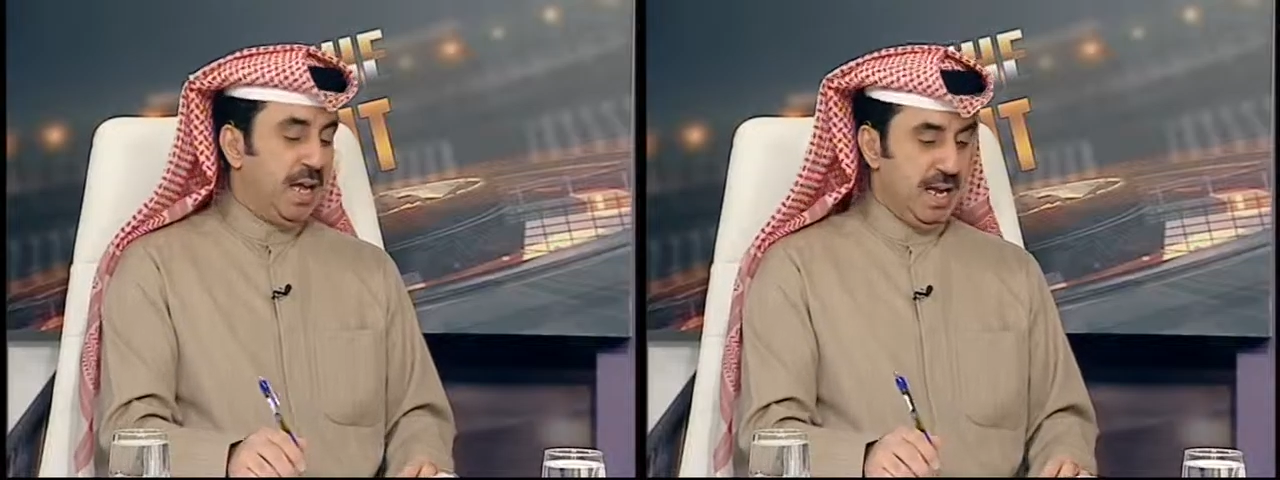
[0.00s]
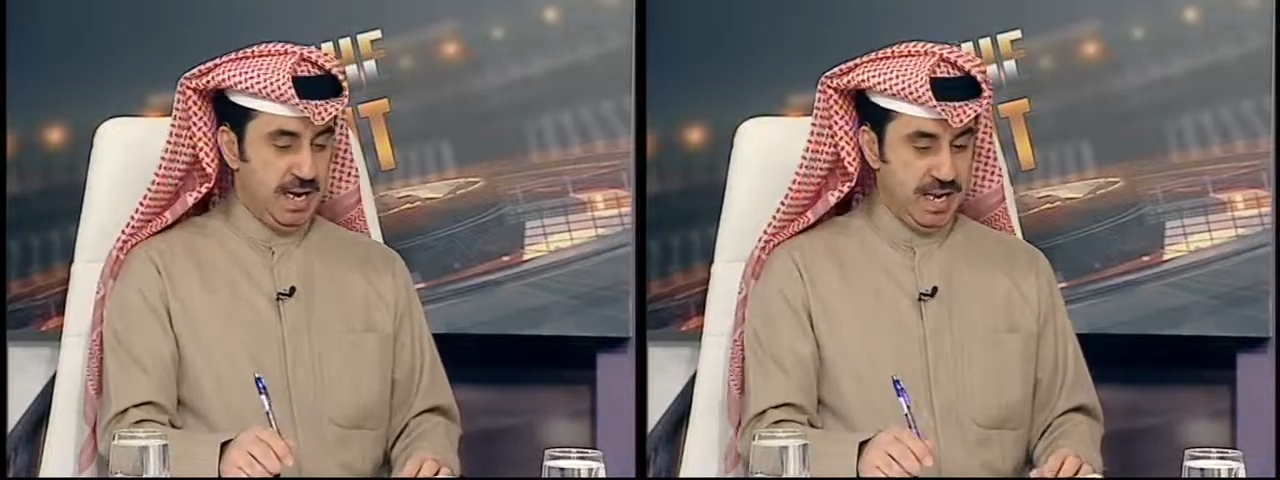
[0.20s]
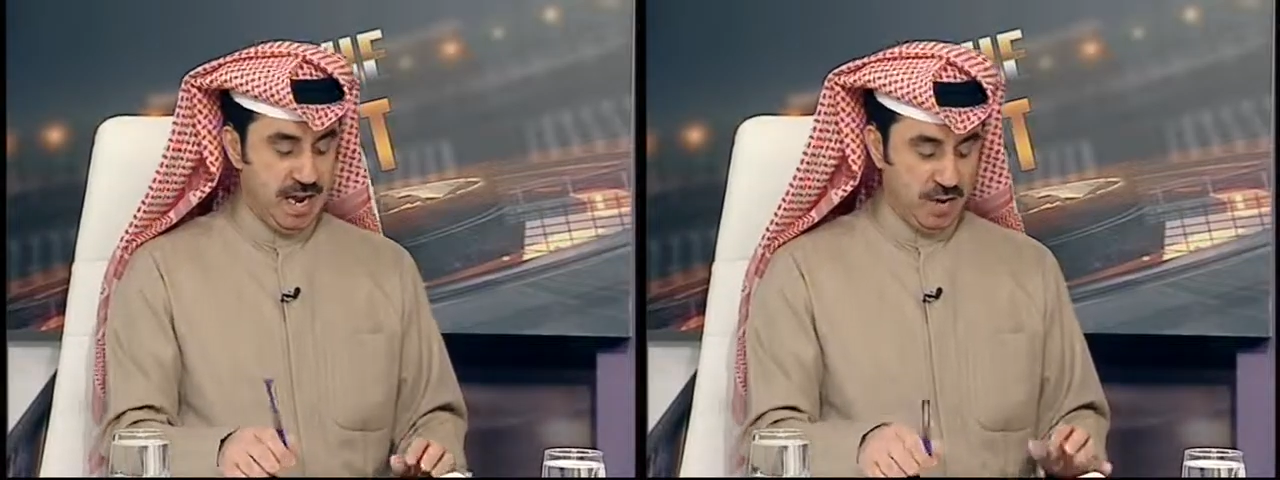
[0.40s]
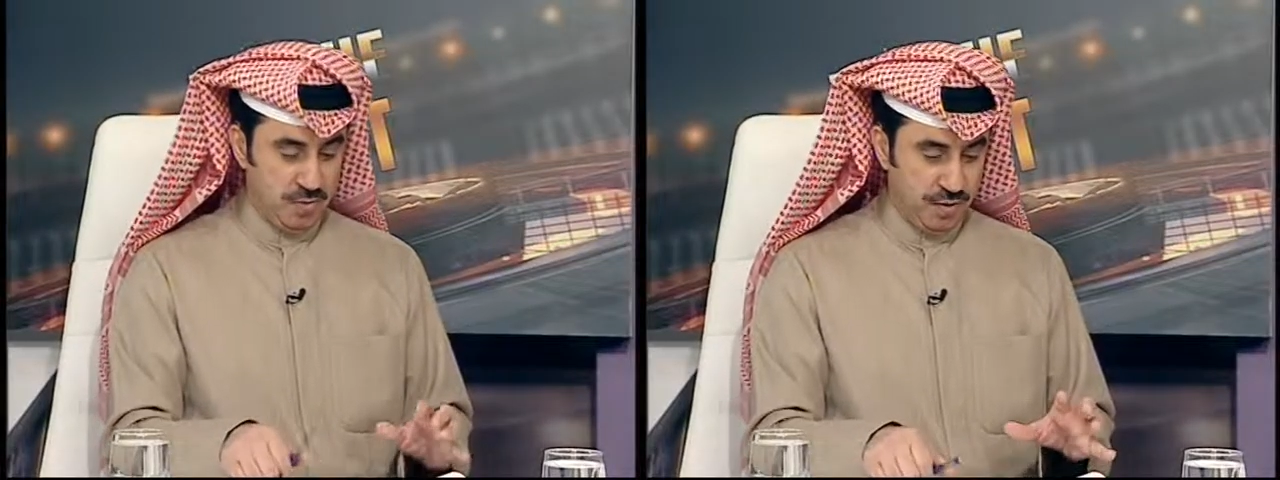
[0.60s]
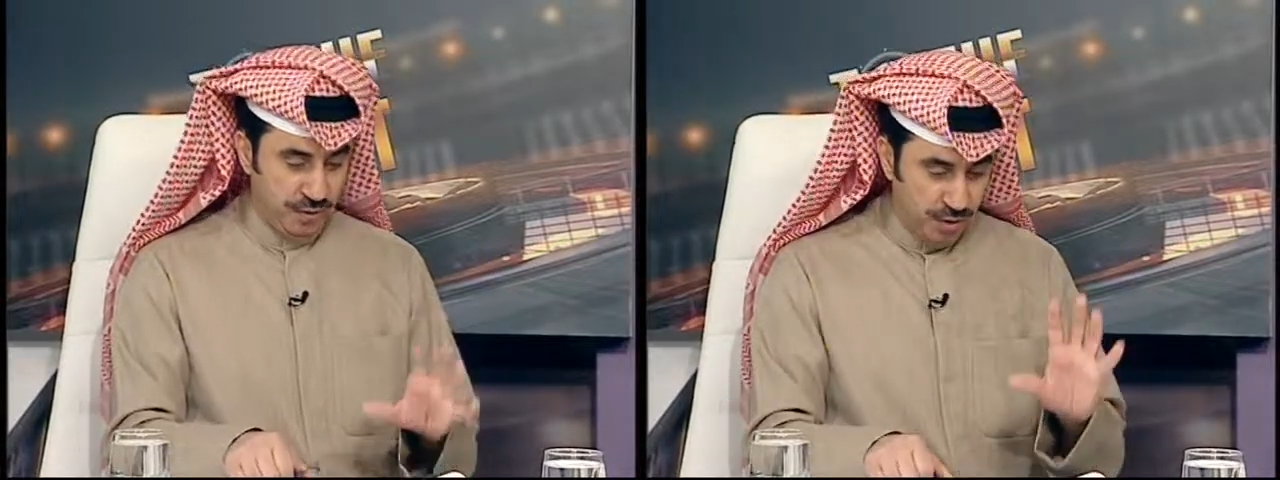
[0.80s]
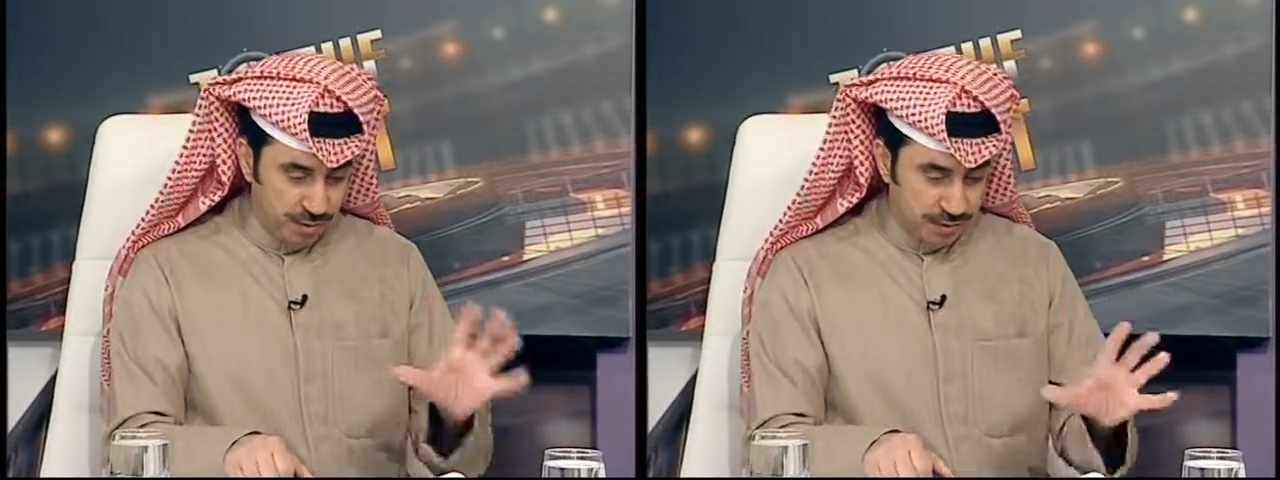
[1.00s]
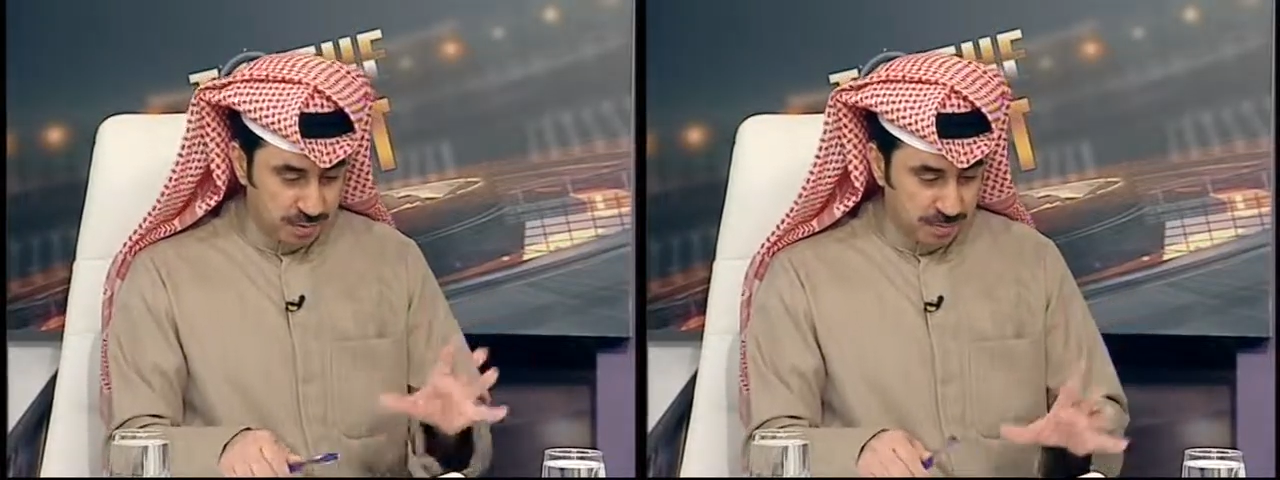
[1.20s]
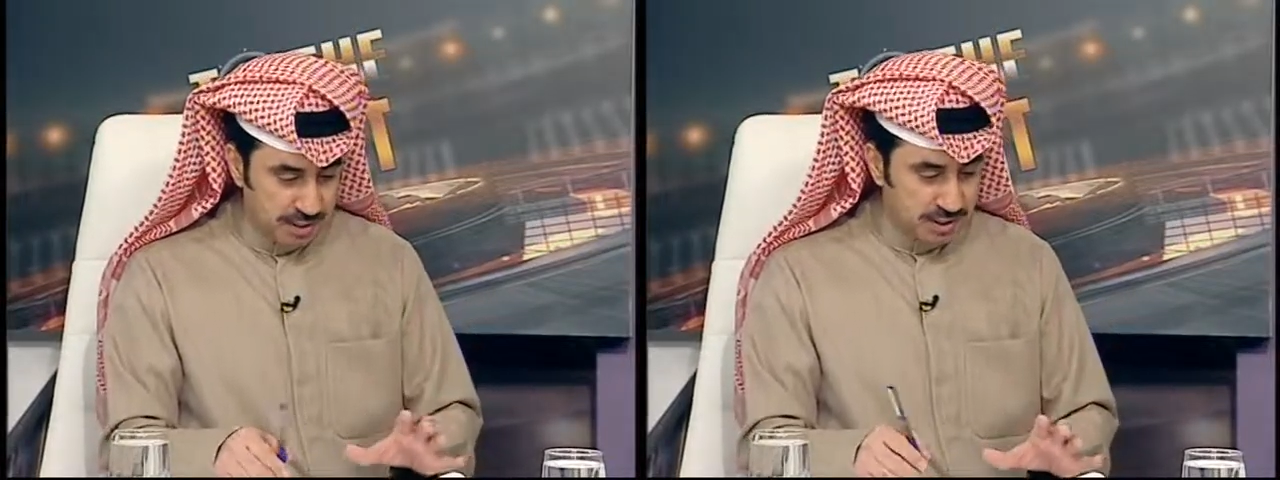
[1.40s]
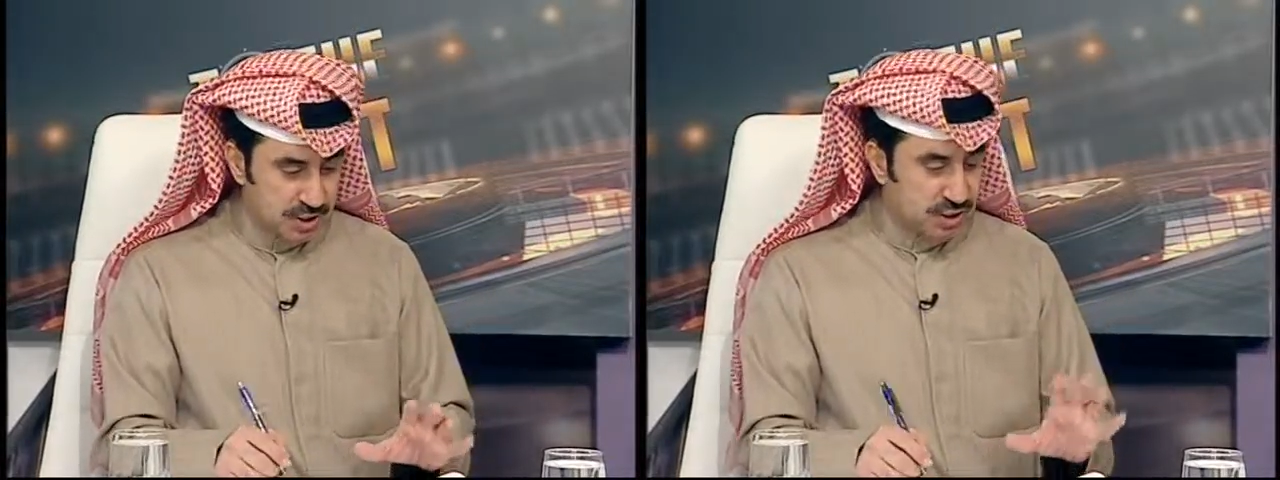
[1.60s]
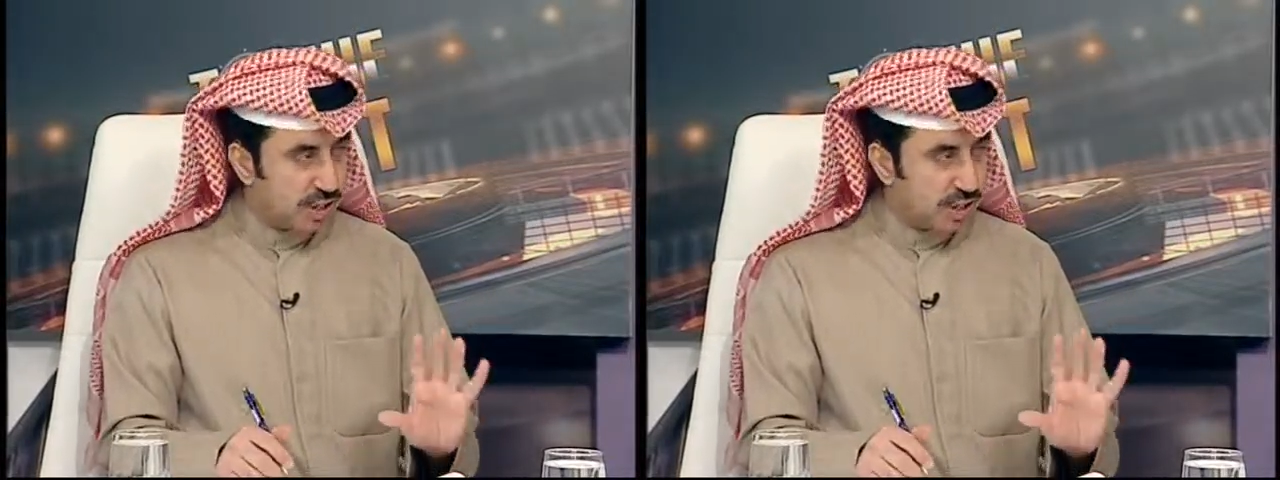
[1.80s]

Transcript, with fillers: and how the furthest places